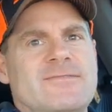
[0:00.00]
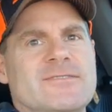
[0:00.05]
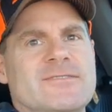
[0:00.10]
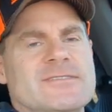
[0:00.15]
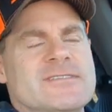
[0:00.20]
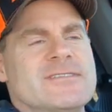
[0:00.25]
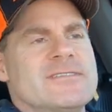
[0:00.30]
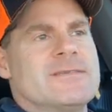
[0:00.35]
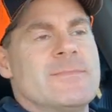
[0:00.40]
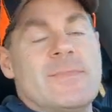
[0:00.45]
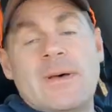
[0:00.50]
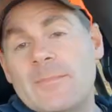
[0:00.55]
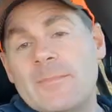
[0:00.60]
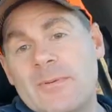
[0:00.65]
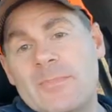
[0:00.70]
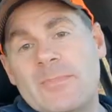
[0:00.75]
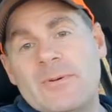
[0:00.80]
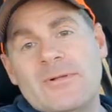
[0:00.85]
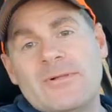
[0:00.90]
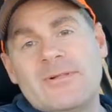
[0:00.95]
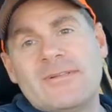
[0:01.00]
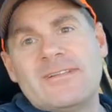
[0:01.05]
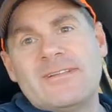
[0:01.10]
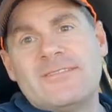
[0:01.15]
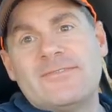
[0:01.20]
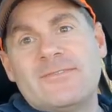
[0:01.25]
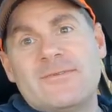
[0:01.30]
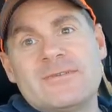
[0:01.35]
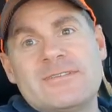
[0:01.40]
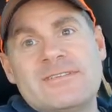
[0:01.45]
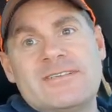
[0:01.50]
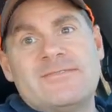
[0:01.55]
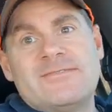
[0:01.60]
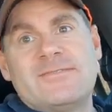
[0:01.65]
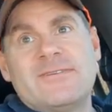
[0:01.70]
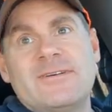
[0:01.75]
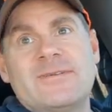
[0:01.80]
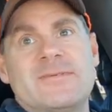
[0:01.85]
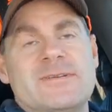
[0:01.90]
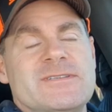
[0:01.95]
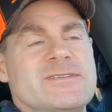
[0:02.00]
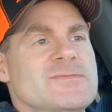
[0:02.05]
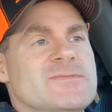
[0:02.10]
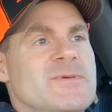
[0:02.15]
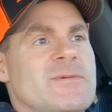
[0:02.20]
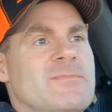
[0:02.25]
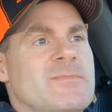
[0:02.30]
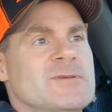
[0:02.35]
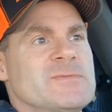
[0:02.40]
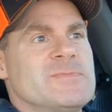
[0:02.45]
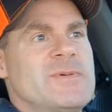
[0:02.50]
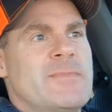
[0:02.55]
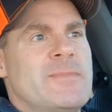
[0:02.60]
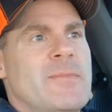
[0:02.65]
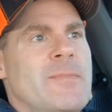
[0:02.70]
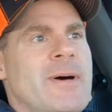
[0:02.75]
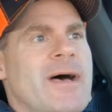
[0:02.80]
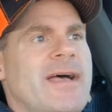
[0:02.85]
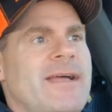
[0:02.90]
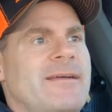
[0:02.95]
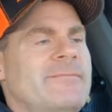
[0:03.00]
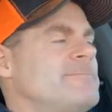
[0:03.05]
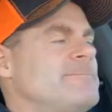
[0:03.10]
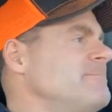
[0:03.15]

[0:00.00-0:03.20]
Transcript: versus a bumper pull and a 14 foot, which is what most people buy?